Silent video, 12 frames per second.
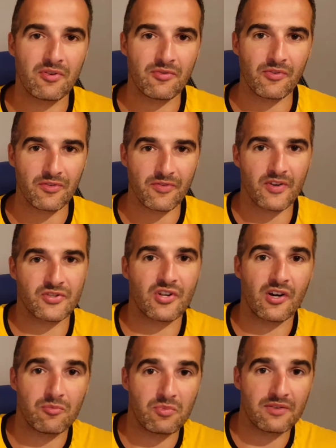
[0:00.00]
for the first
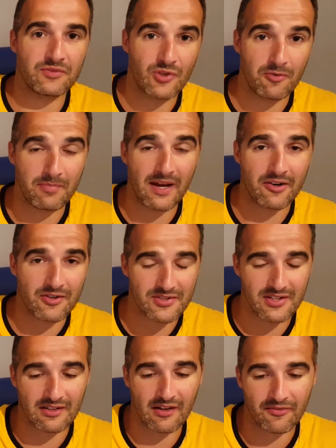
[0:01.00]
time with Tom Paris,
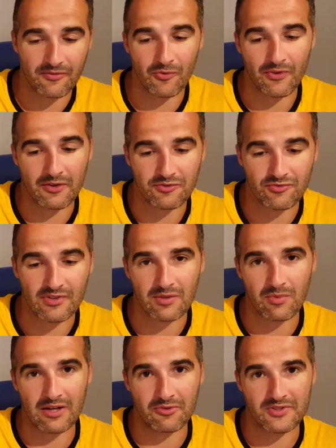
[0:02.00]
and I thought that was really
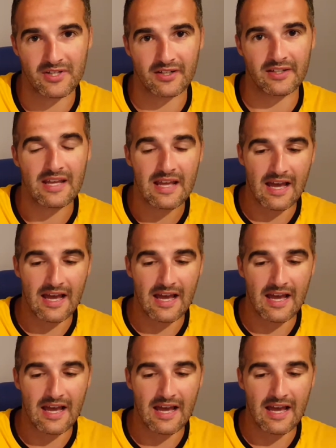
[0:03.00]
well done.